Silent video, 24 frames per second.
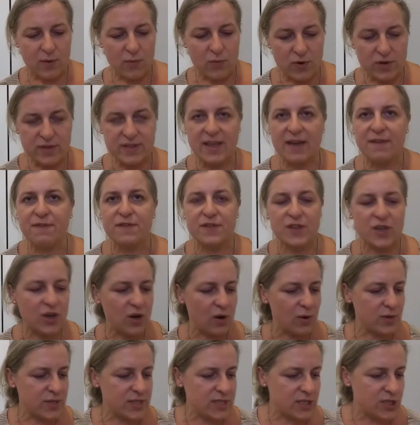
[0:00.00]
we'll definitely
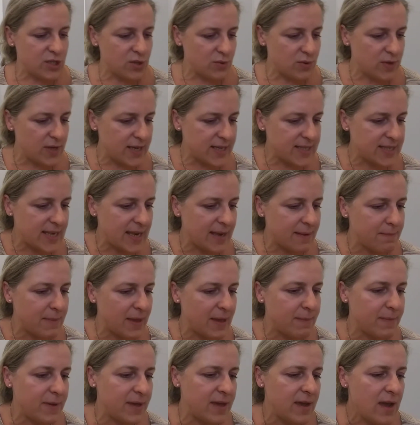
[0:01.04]
going to do this, and
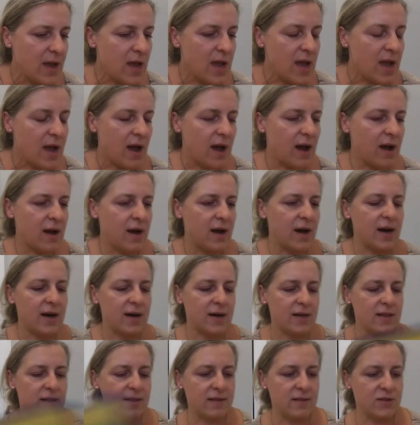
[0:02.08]
maybe
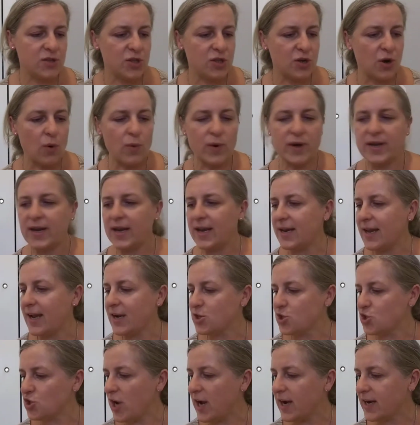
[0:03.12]
I'll throw in an
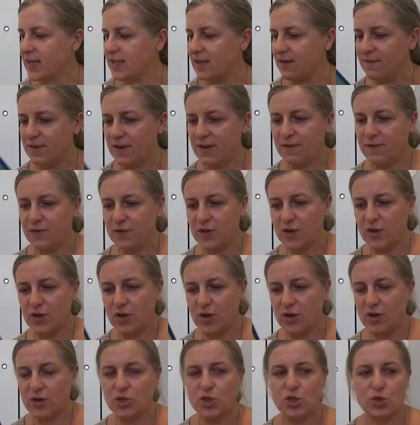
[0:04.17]
extra activity for the
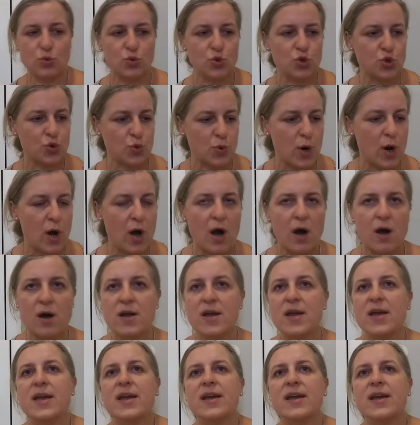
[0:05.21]
girls to draw